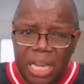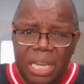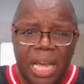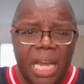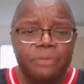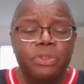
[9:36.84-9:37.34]
A
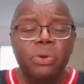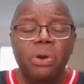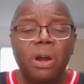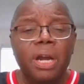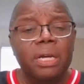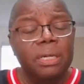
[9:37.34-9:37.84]
lot of you
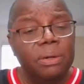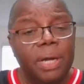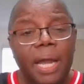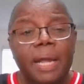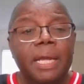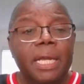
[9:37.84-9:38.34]
are.
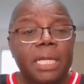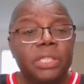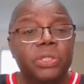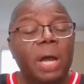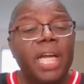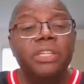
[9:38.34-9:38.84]
Okay. And
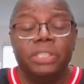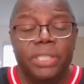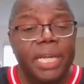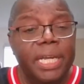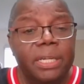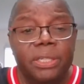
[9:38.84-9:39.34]
so I
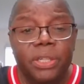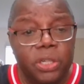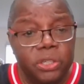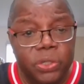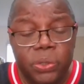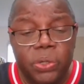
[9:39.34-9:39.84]
understand the
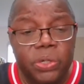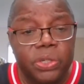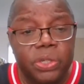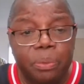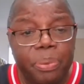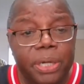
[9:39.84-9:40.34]

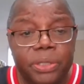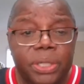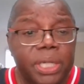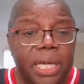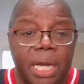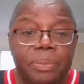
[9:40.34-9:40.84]
concerns and the pressure.
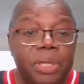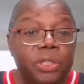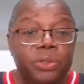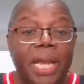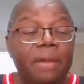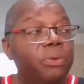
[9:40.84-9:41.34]
I mean, the
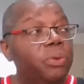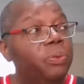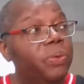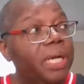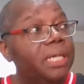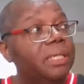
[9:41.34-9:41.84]
traffic, we
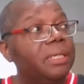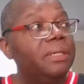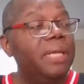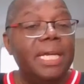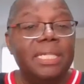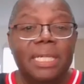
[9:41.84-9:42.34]
went out
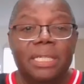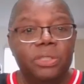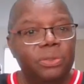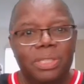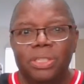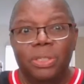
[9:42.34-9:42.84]
there last night.
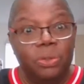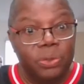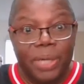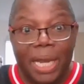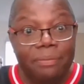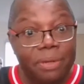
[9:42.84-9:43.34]
There's no
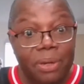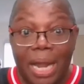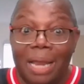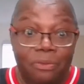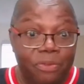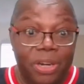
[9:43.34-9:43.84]
traffic,
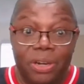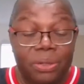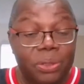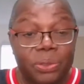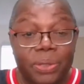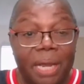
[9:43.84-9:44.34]
very
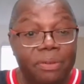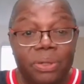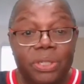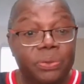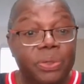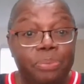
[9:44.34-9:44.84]
little traffic
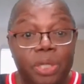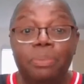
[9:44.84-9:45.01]
on the street.